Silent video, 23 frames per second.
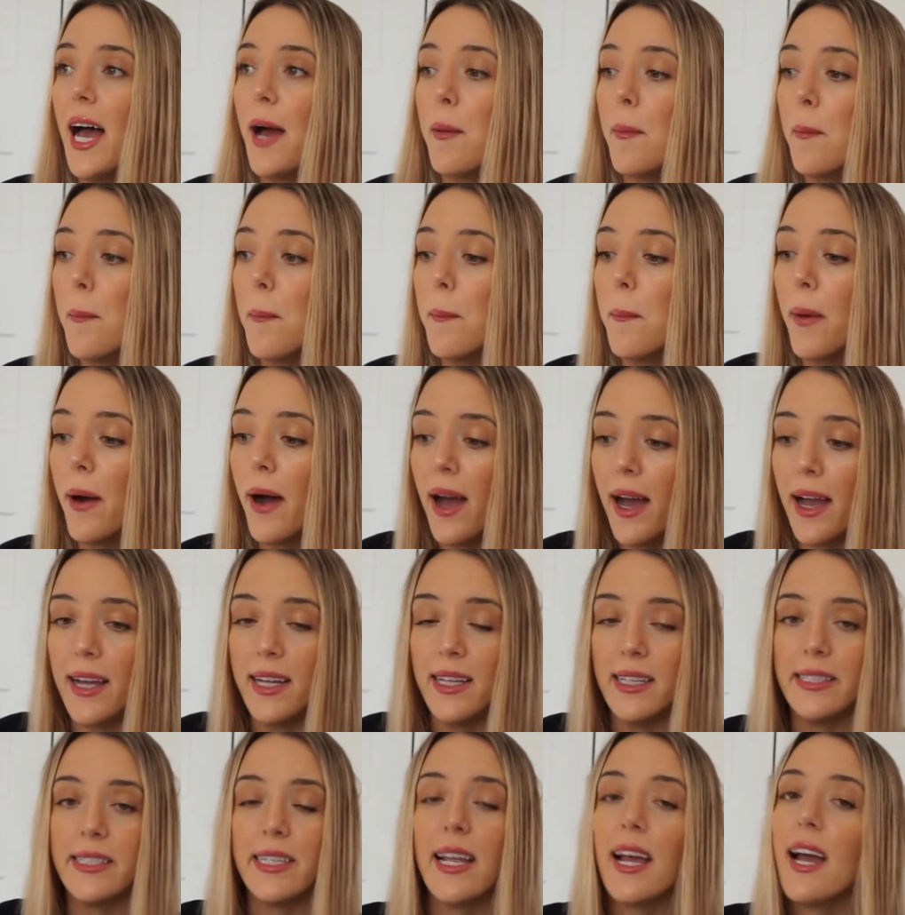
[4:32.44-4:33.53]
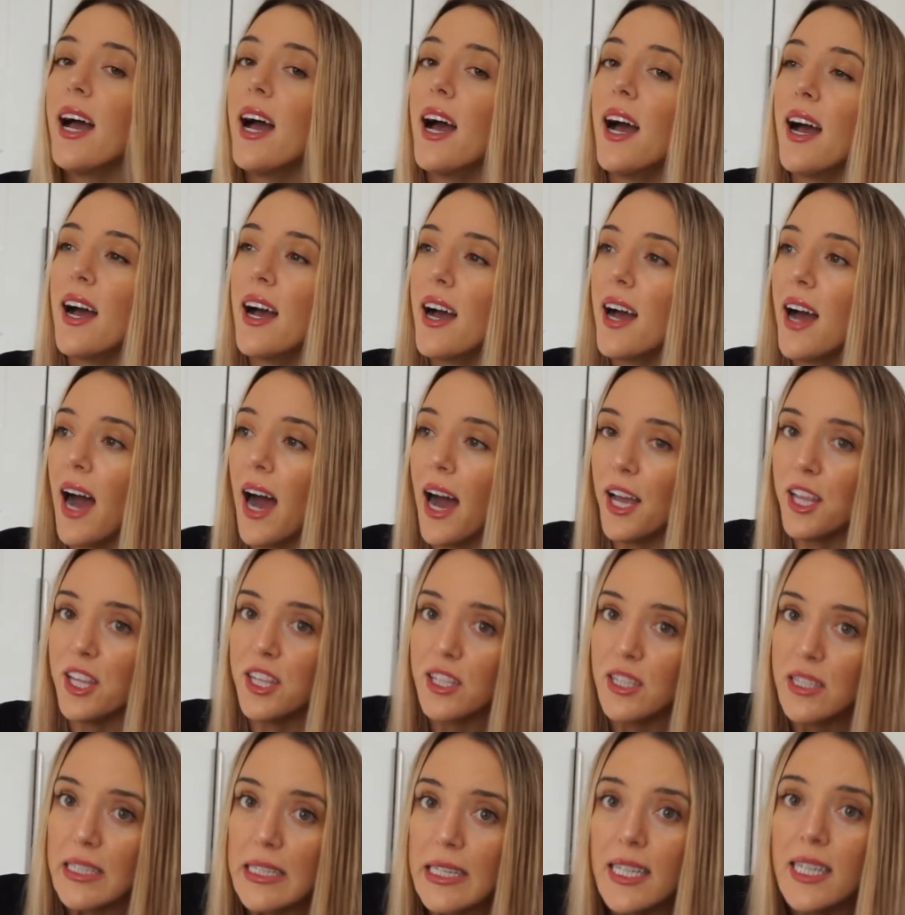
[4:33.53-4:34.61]
But I
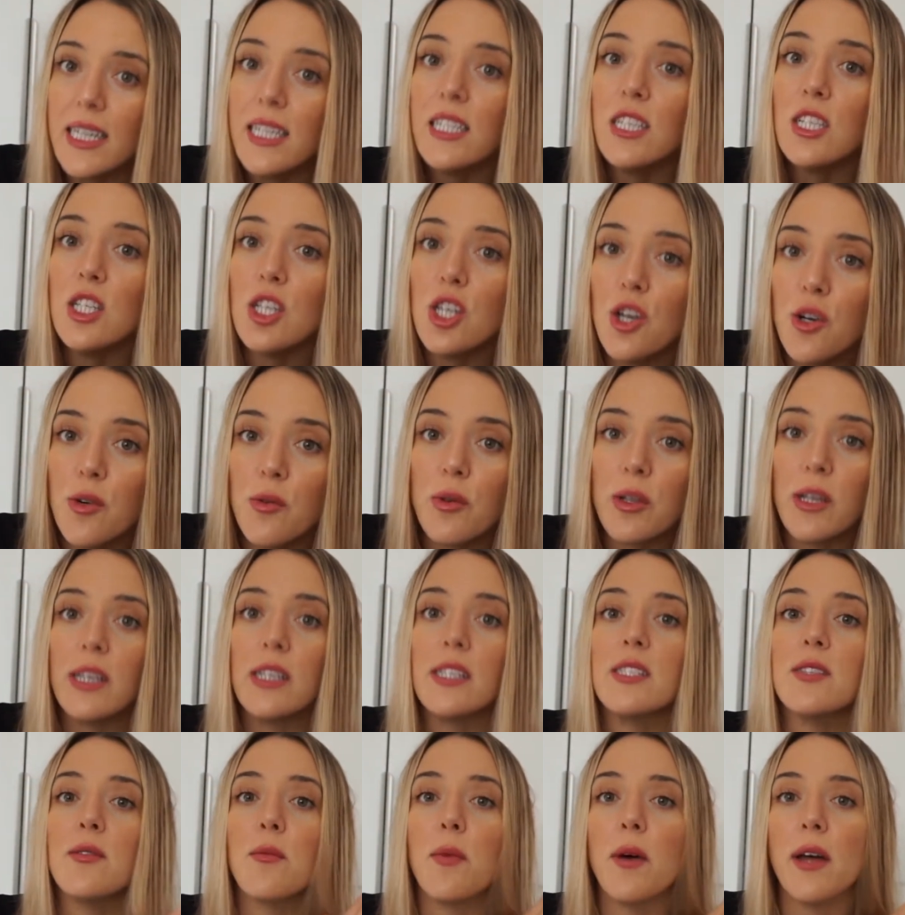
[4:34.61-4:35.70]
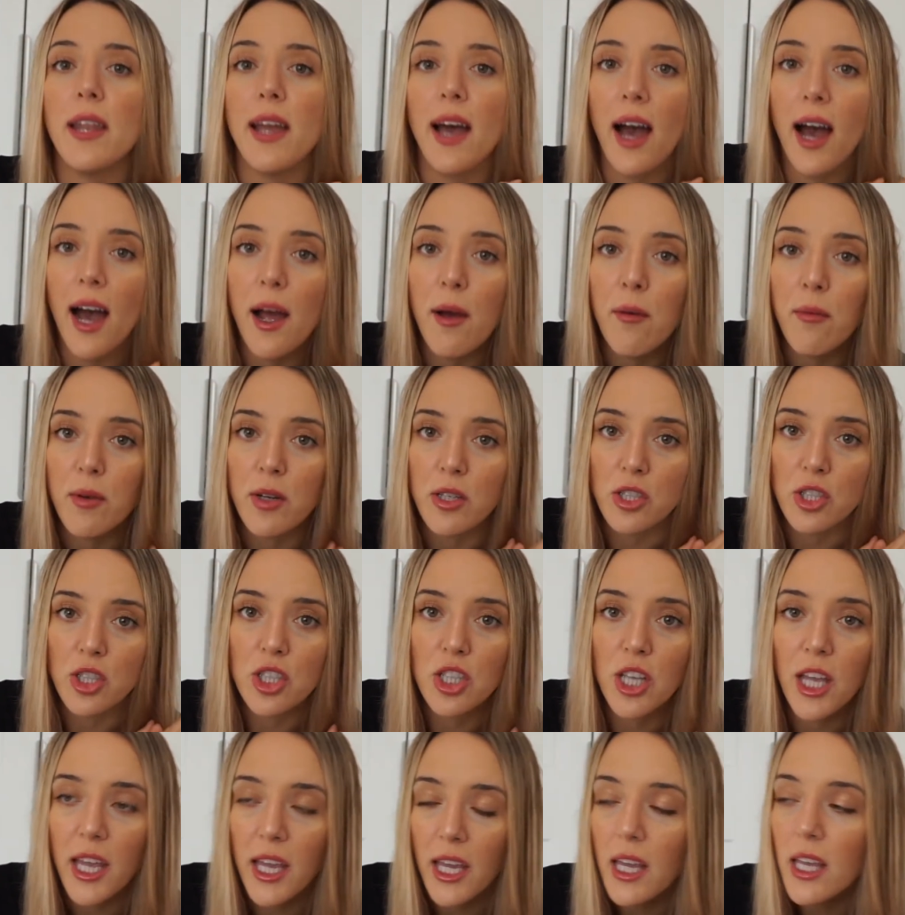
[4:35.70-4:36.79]
did notice when I would
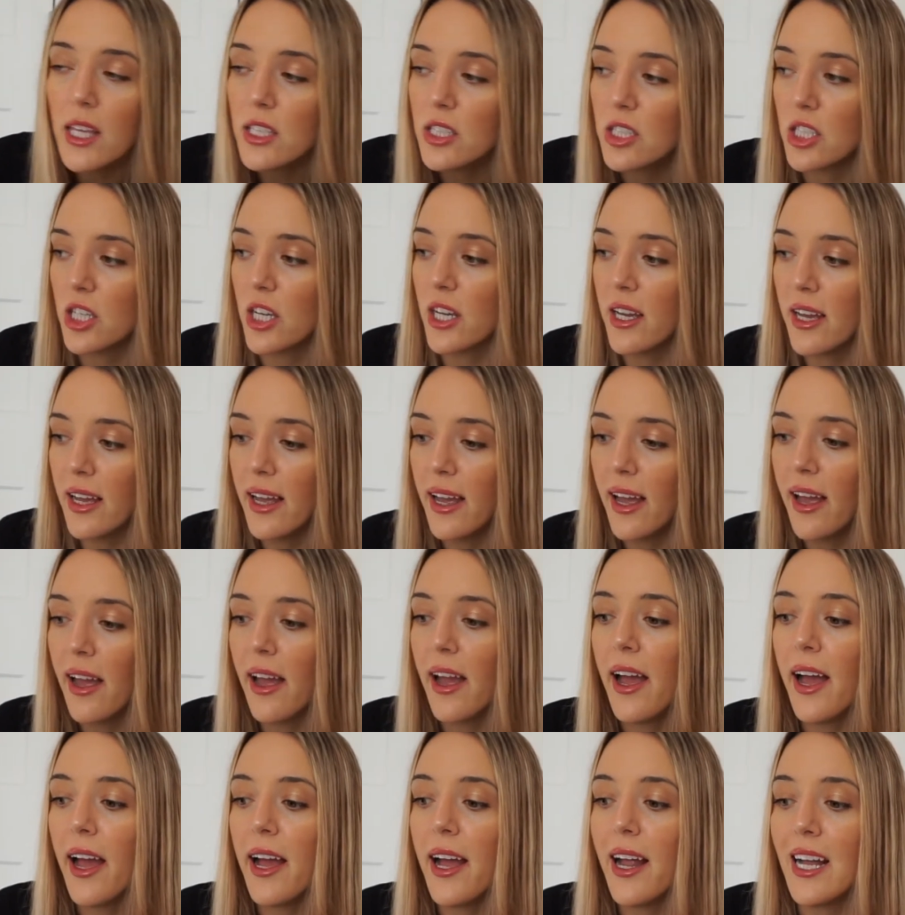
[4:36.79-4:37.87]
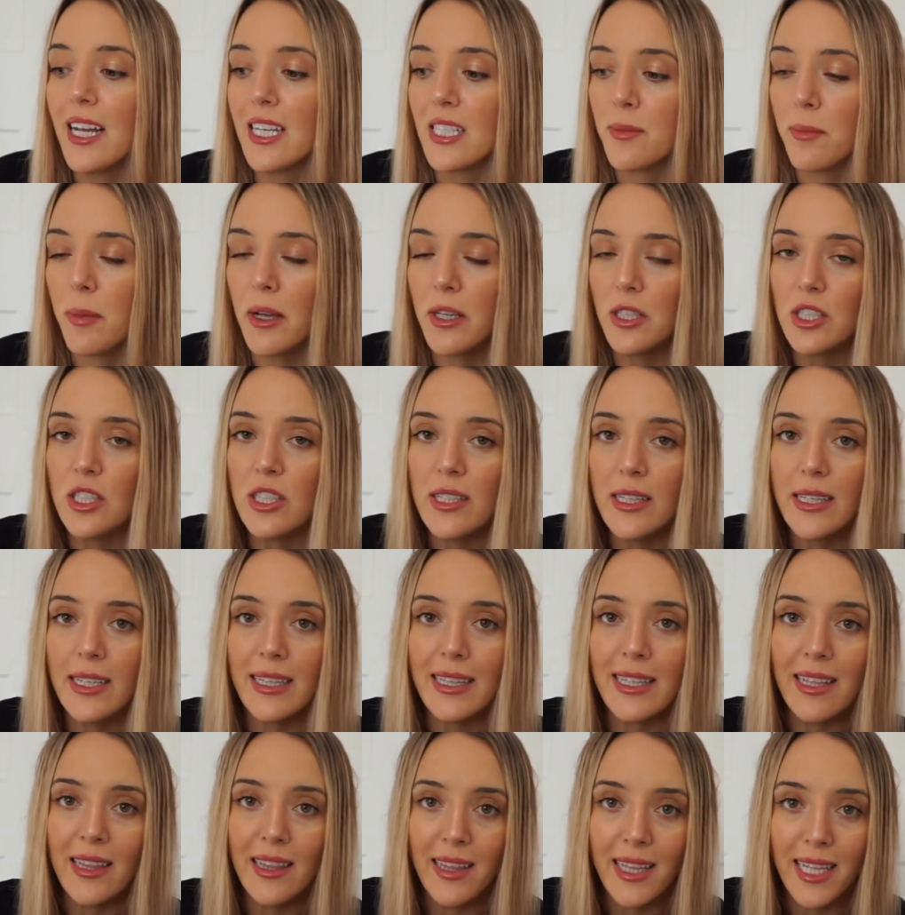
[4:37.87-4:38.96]
change it, especially
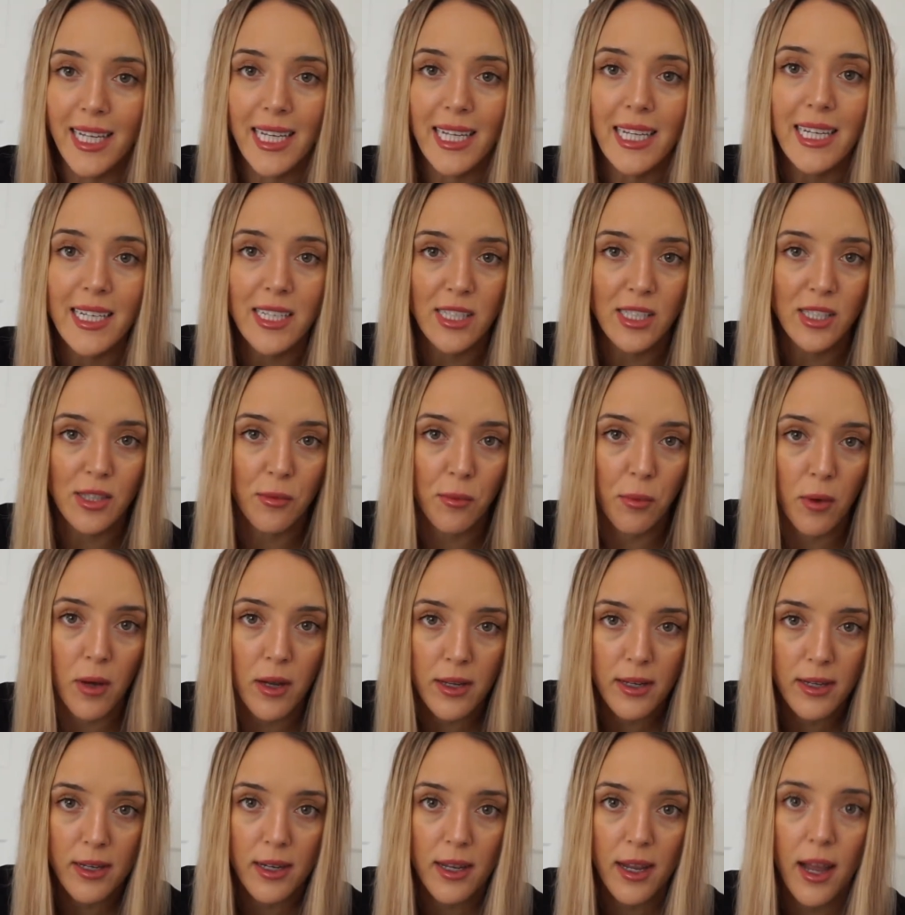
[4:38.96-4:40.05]
the latest one,